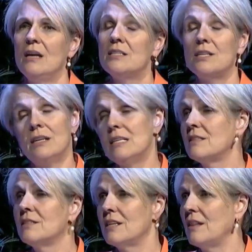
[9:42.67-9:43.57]
to
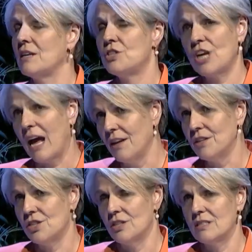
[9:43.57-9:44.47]
listen to their
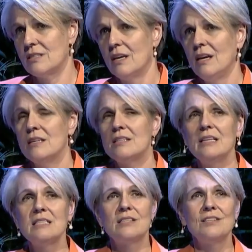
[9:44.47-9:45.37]
challenges, to
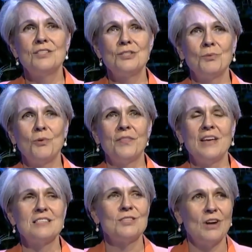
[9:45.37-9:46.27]
listen to what
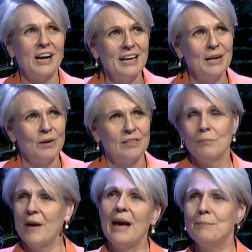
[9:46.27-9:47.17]
they're struggling with and
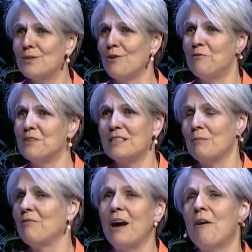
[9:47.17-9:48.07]
perhaps offer some
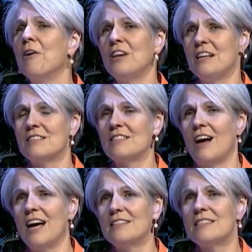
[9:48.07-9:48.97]
of our own
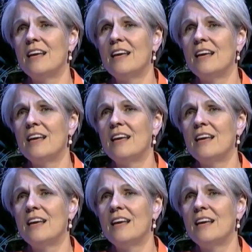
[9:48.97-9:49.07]
insights.